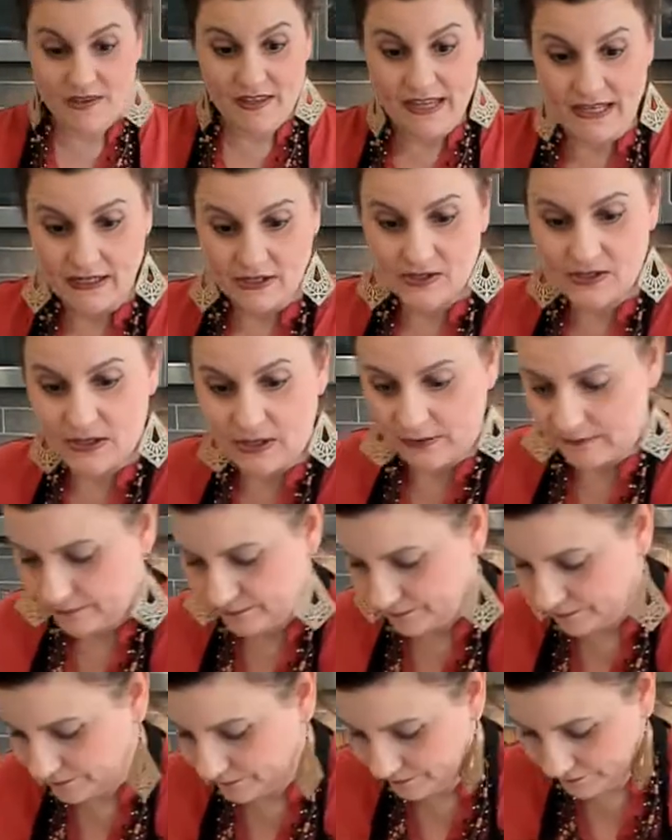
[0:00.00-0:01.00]
So
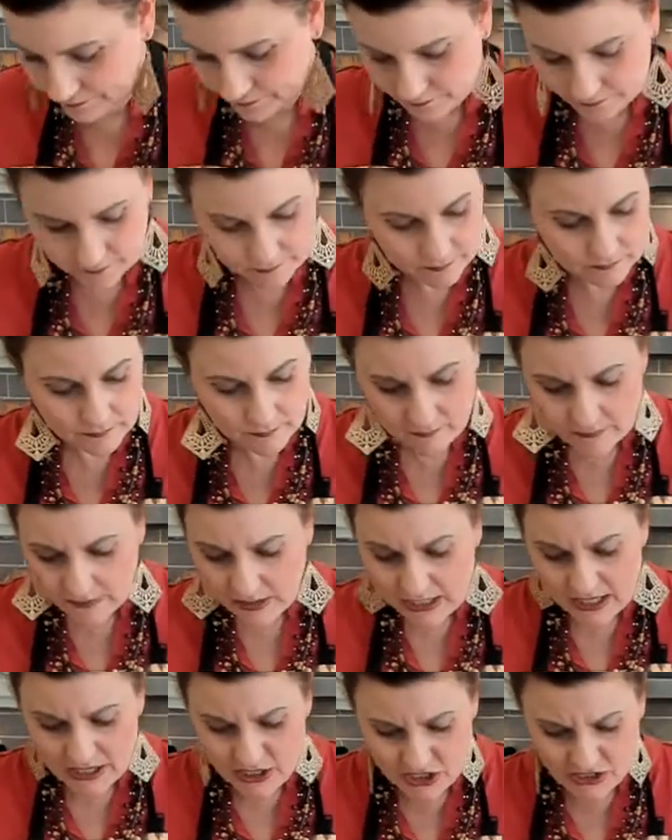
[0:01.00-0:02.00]
I
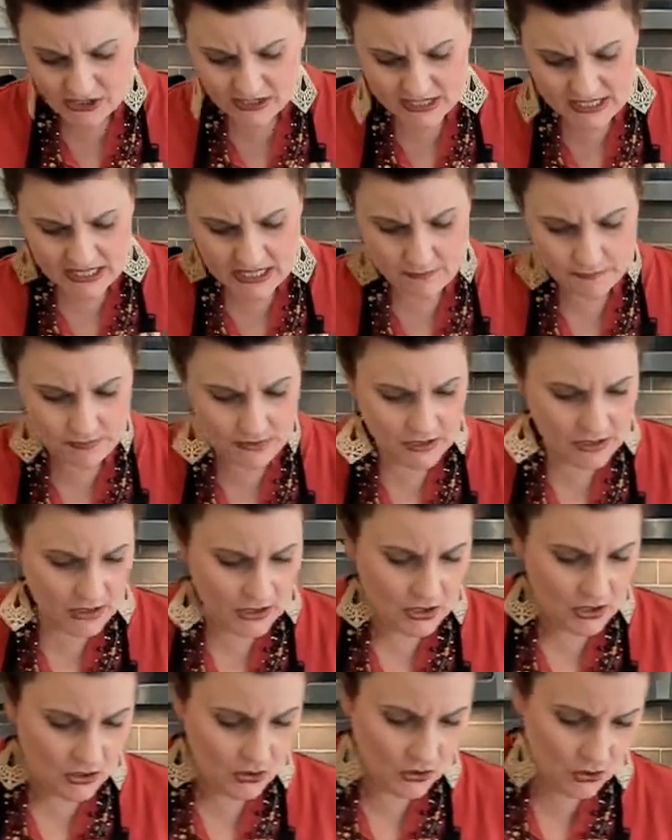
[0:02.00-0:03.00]
just keep
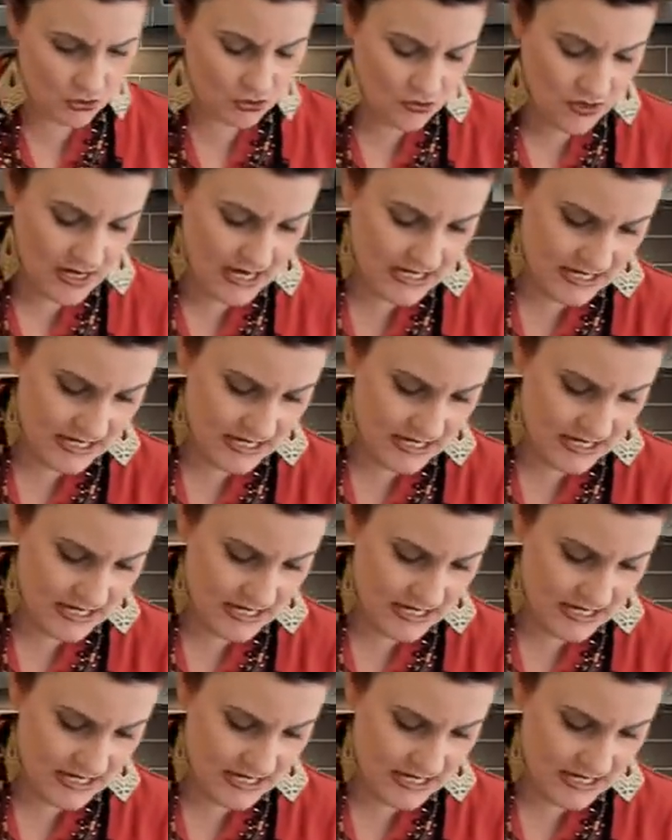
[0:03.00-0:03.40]
straining